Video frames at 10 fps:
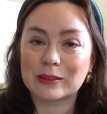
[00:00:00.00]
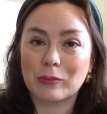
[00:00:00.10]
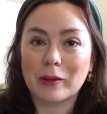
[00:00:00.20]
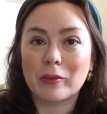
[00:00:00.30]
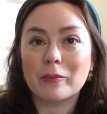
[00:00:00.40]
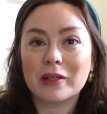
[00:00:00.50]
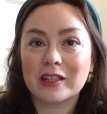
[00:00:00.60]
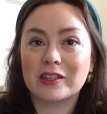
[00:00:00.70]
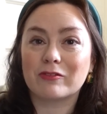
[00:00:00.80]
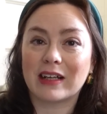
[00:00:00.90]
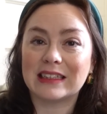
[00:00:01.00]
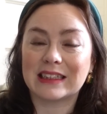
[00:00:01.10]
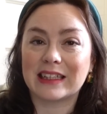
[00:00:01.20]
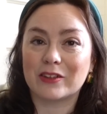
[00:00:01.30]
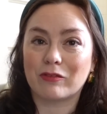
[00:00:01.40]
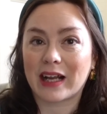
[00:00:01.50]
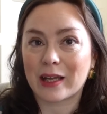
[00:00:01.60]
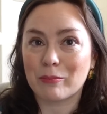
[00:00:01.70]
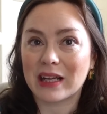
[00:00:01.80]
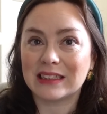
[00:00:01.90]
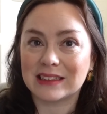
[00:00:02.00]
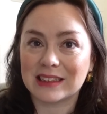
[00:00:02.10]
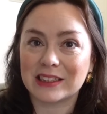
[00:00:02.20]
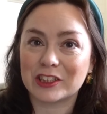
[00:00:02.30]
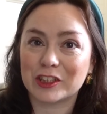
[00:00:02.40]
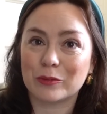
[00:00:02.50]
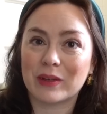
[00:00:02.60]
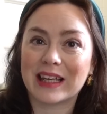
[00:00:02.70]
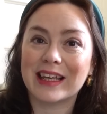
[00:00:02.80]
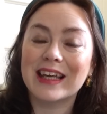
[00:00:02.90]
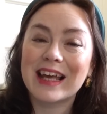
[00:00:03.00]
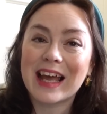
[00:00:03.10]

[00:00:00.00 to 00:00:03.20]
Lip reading: My mum had read it and recommended it to me,